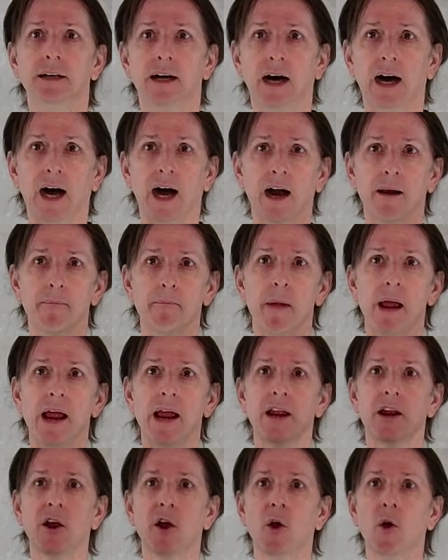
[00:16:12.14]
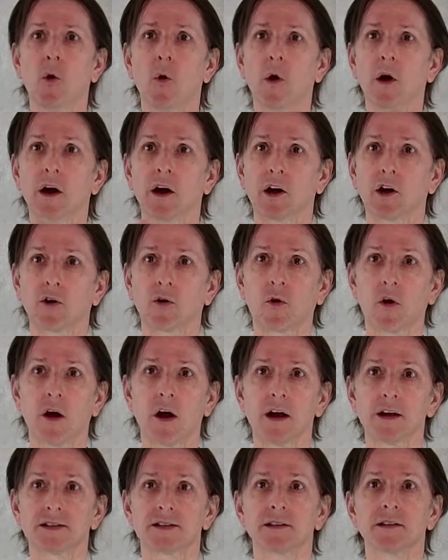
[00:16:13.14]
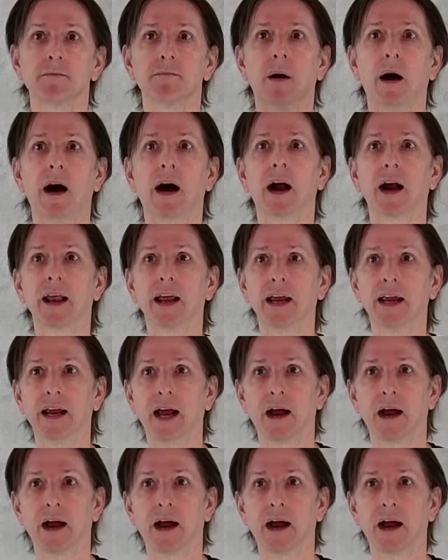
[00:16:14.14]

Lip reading: I may go across the body,